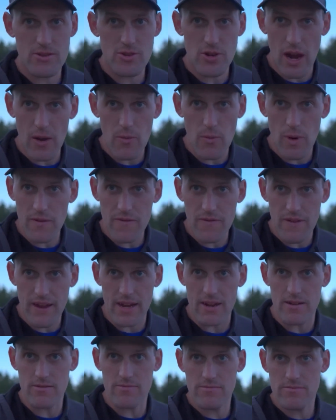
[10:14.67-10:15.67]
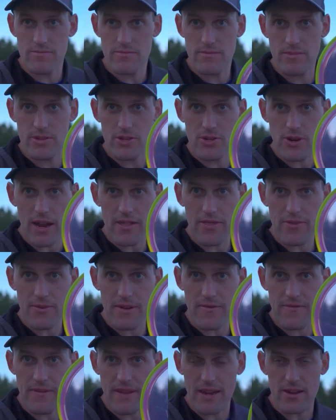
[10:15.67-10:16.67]
Try 1 finger. Try
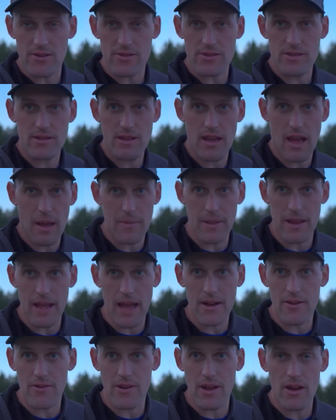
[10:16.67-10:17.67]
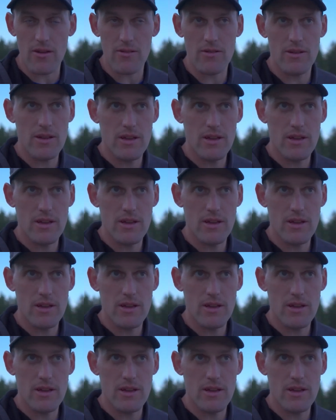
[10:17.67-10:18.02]
3 fingers. I mean, I don't know.